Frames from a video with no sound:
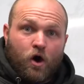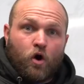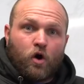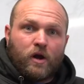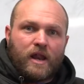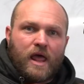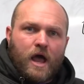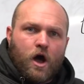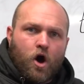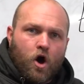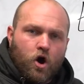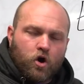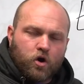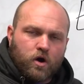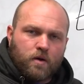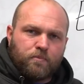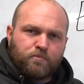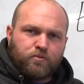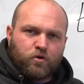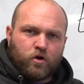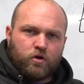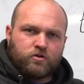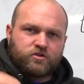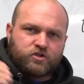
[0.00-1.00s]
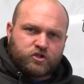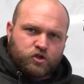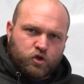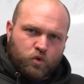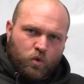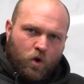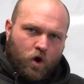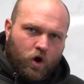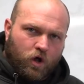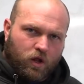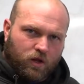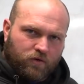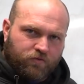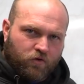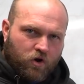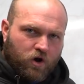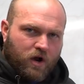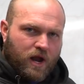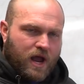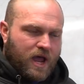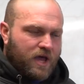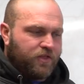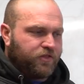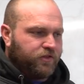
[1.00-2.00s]
on our approach to all of
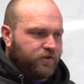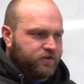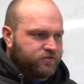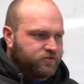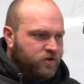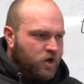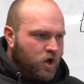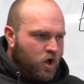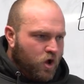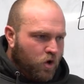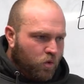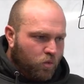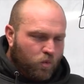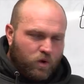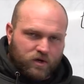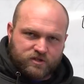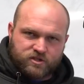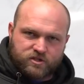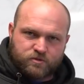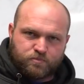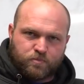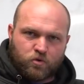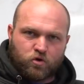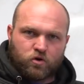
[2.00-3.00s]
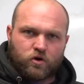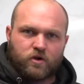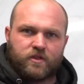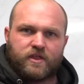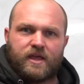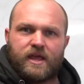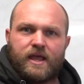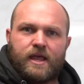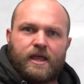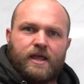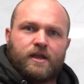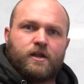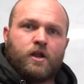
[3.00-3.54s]
our athletes. What sport are they